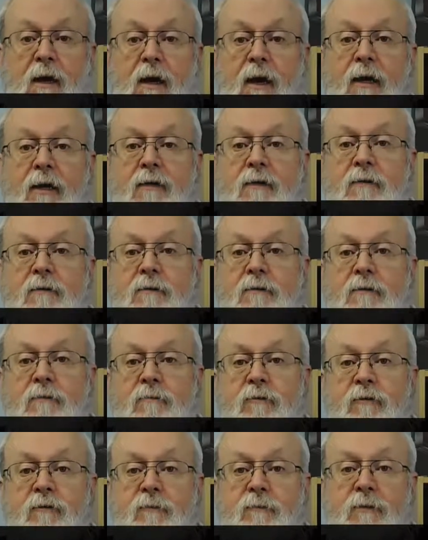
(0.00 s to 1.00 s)
Hi, this is
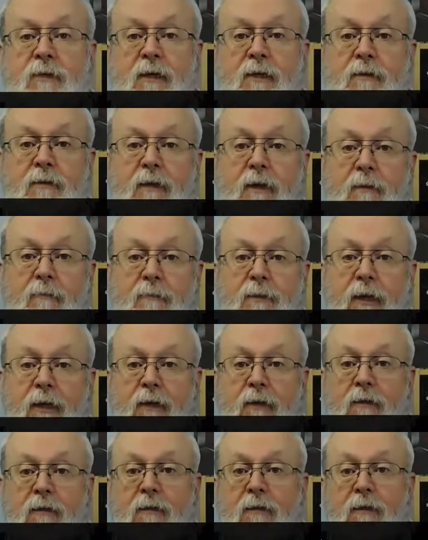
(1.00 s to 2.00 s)
Murray from Second Time
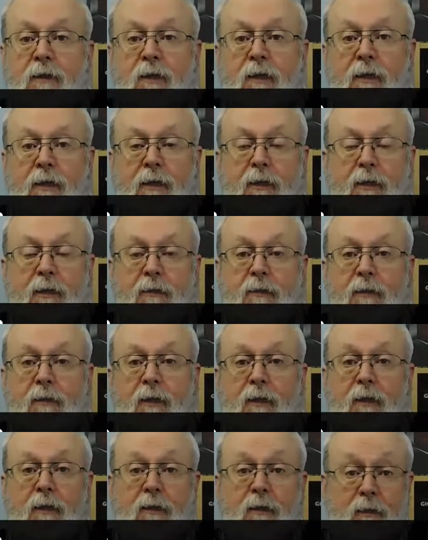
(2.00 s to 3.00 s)
Tech, and
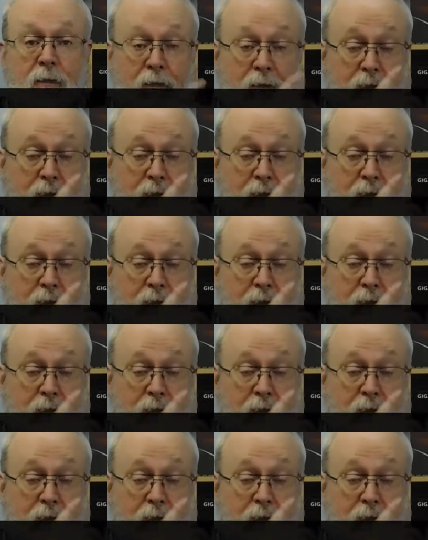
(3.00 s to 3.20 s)
today